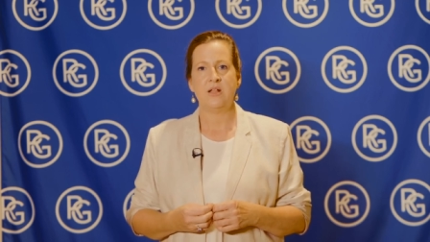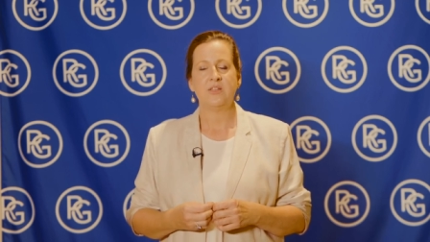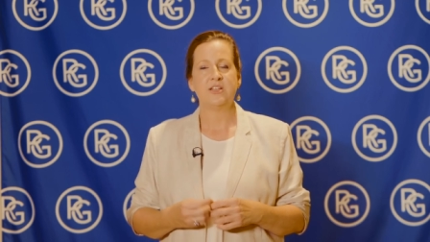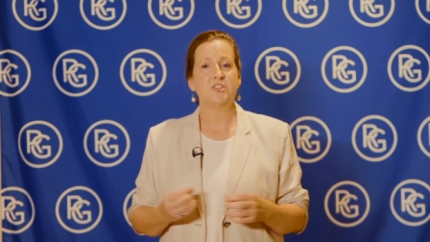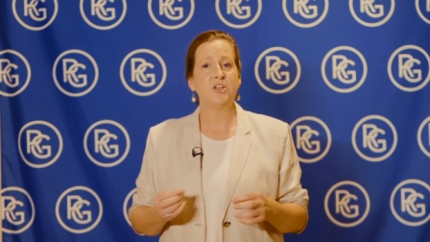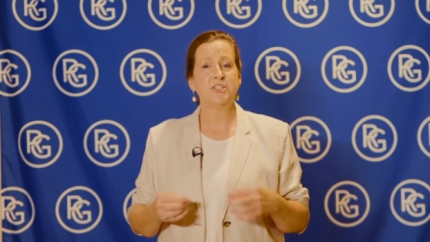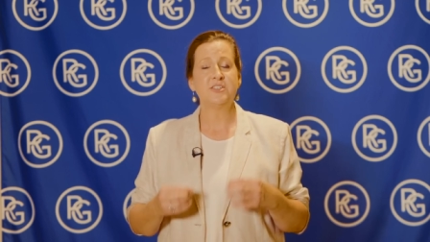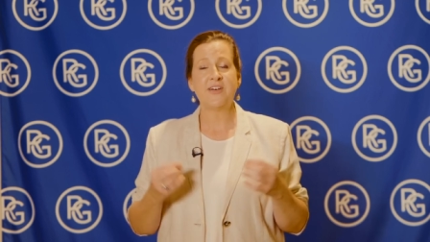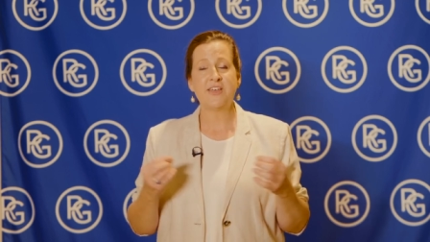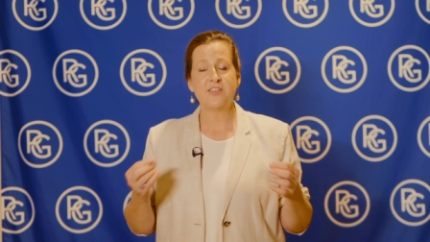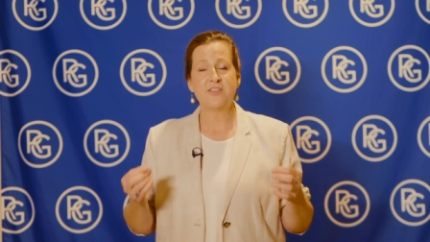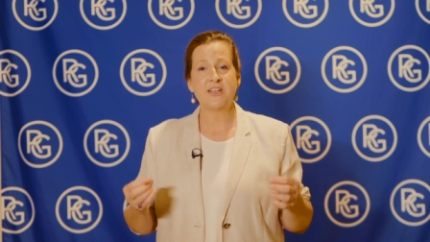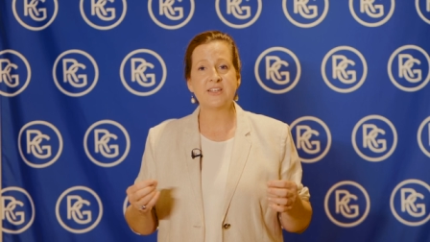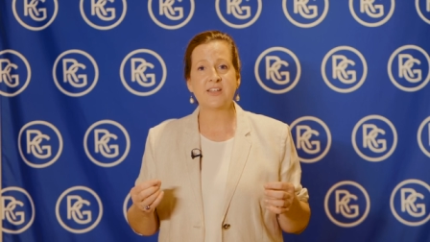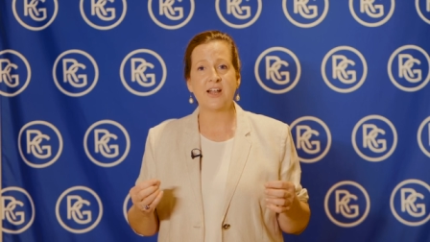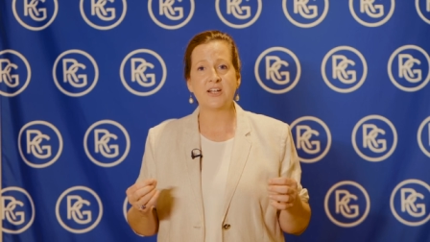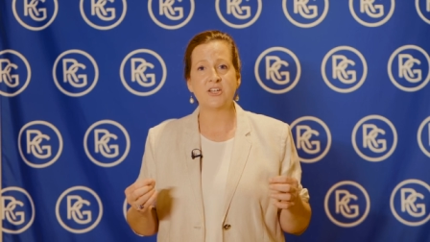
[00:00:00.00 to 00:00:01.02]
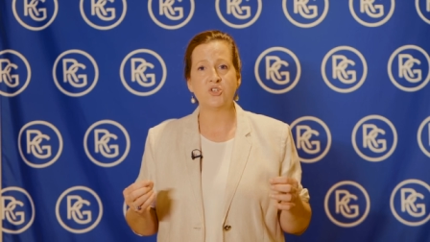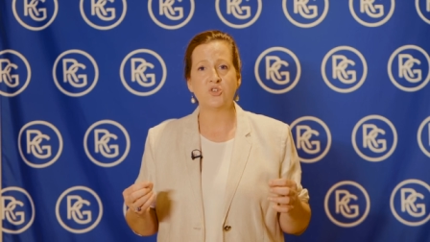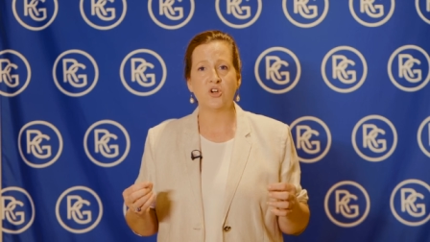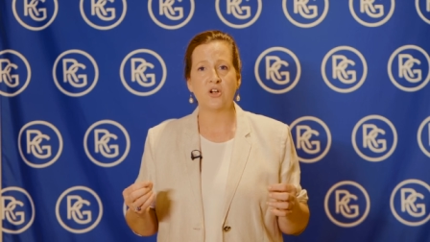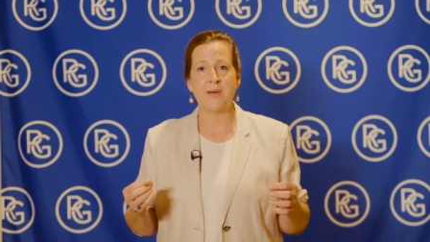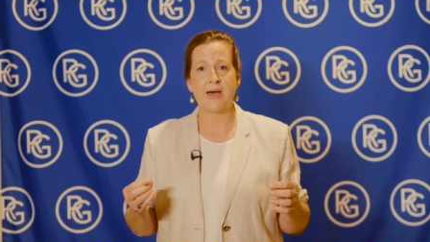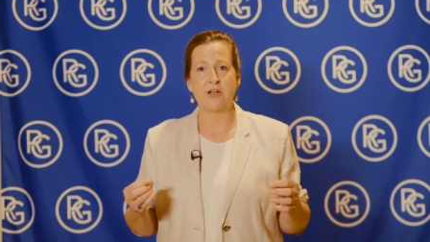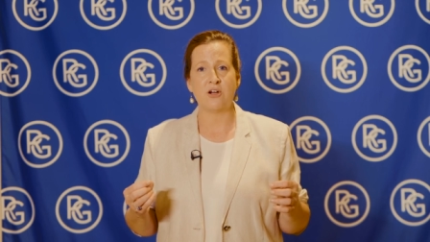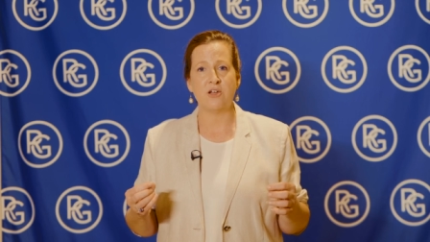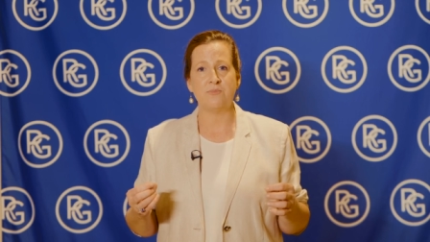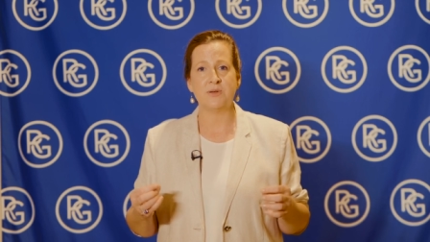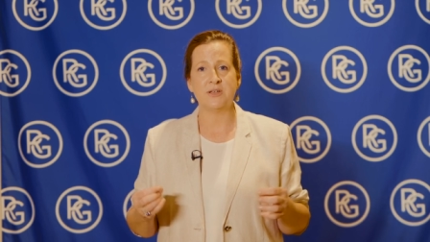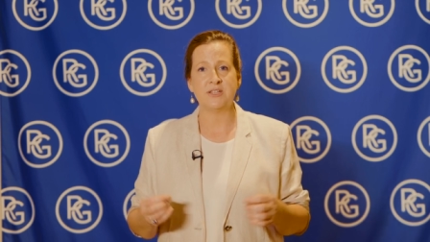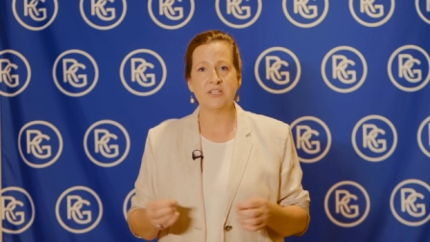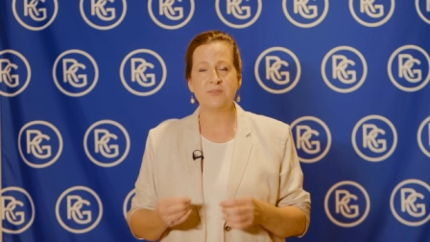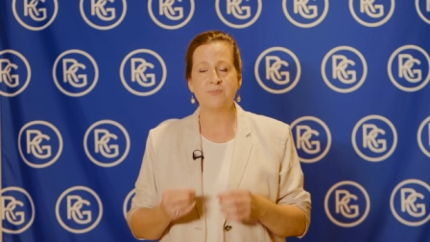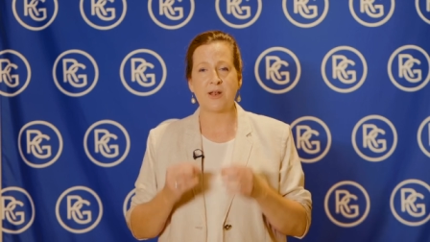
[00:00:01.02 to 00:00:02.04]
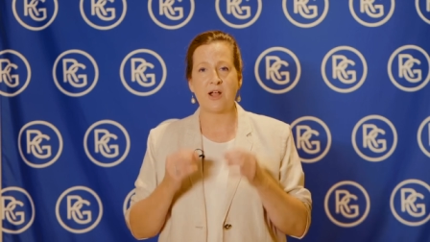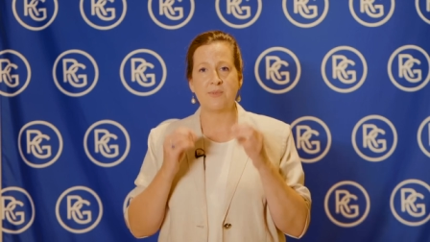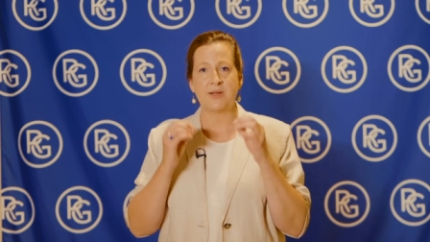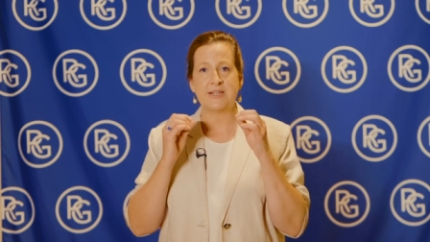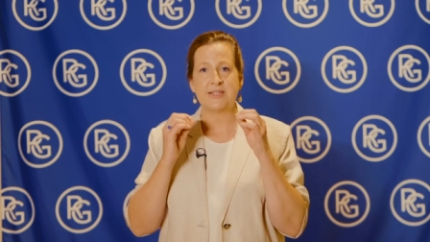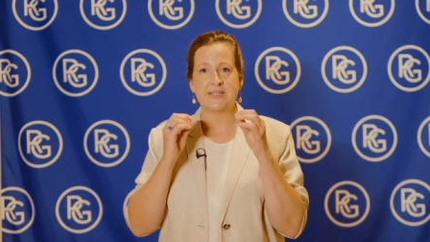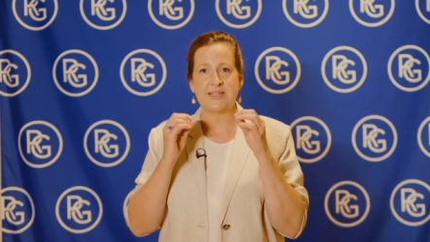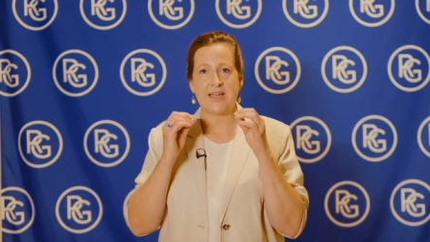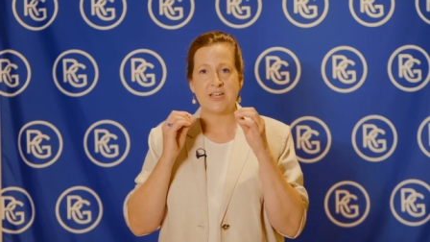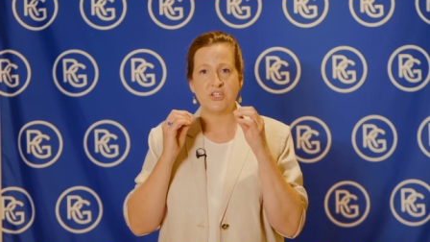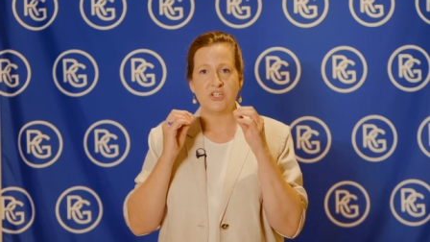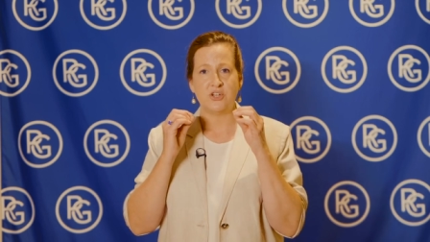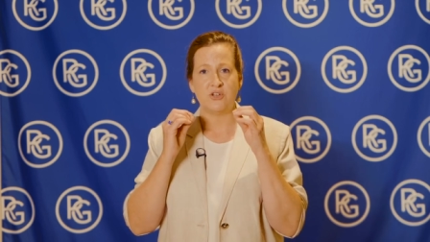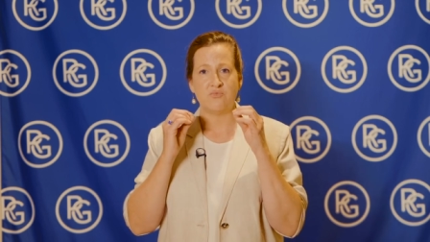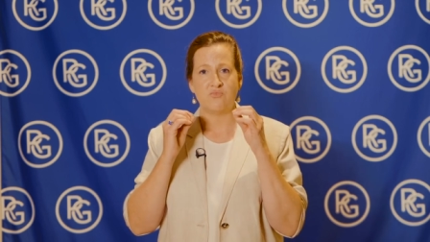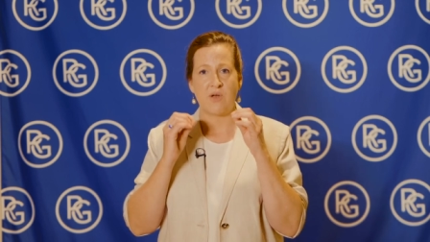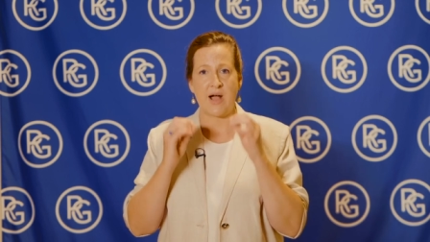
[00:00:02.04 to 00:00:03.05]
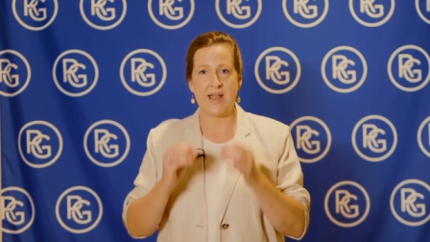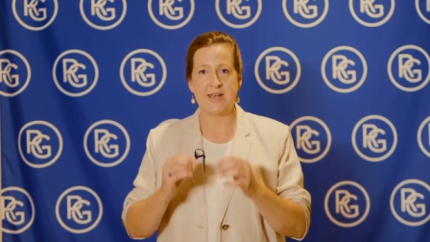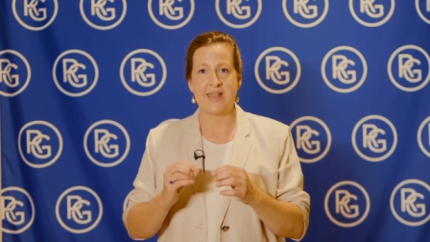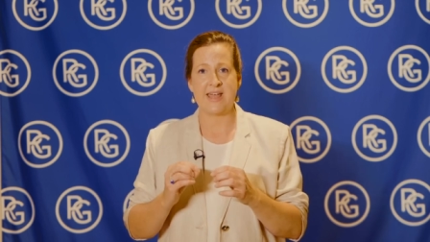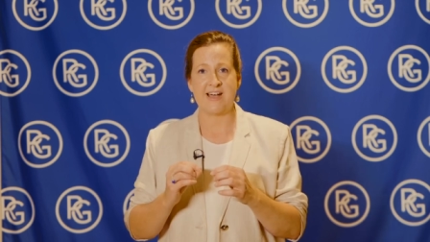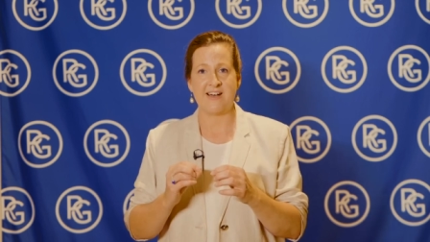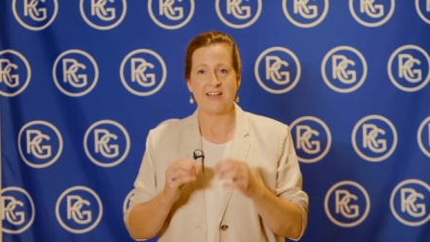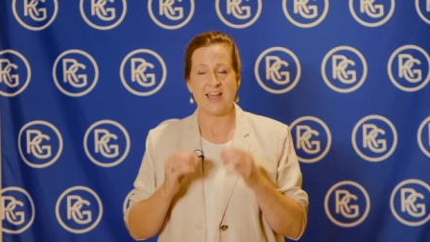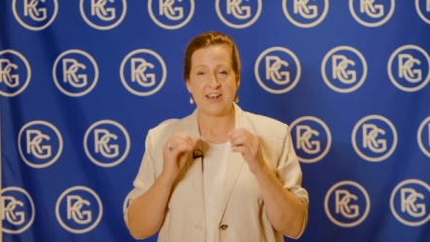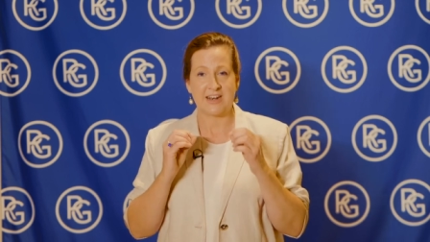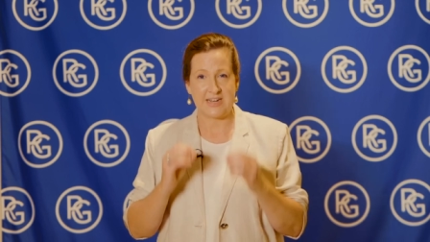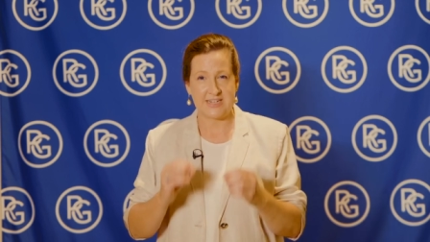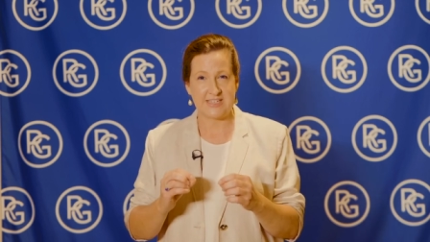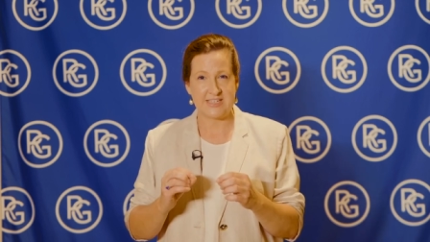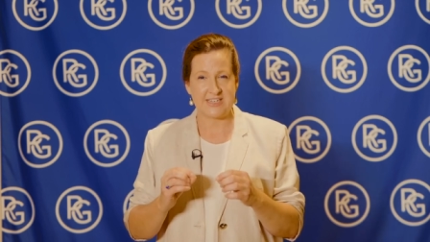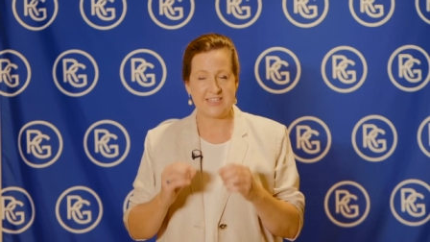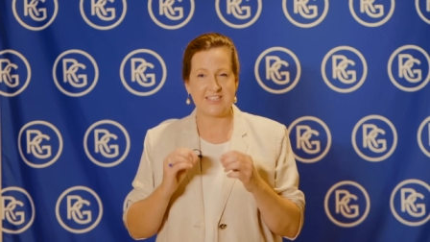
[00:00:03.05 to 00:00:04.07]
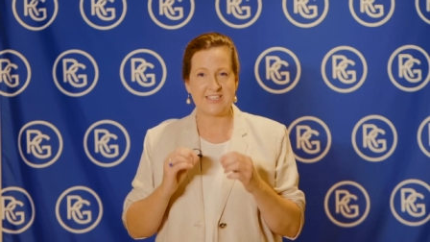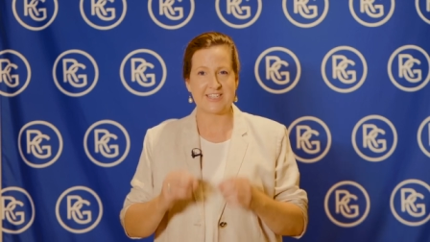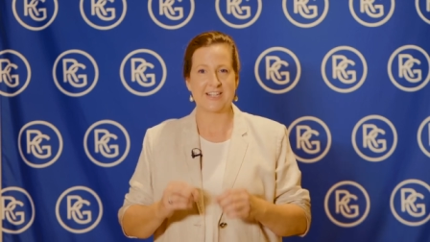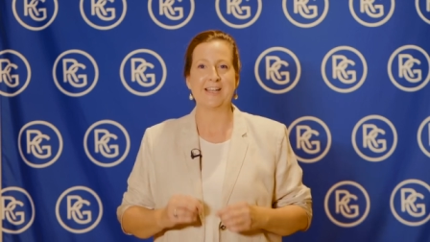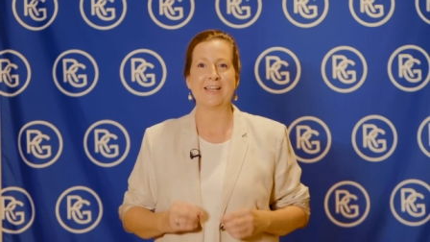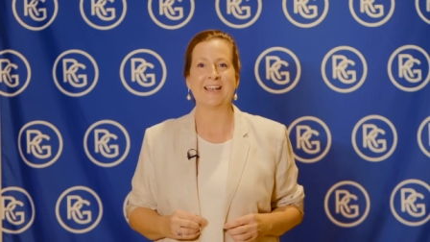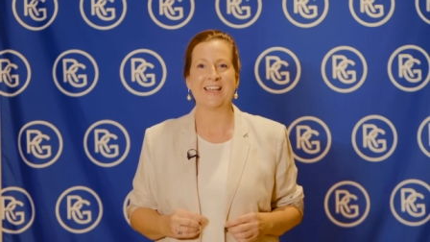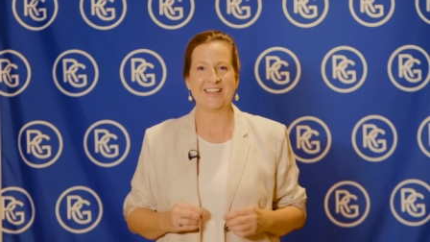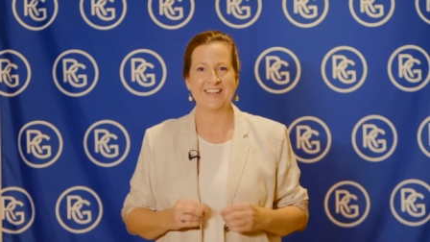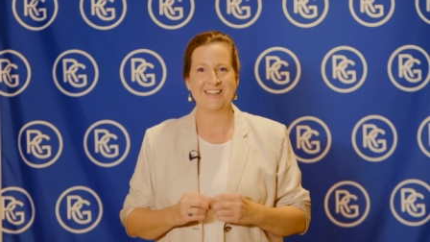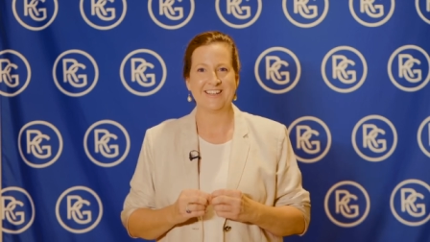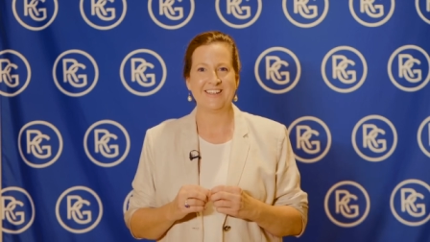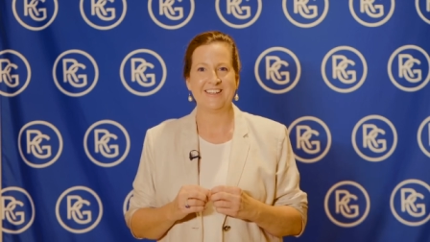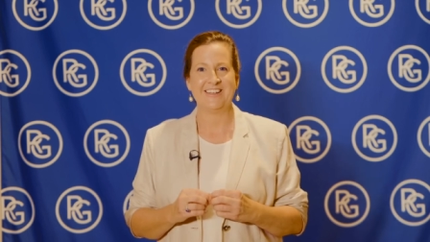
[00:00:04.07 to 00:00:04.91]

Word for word: There's lots of other things that I can talk about opens, but I'm going to say to you right now and listen to this clearly.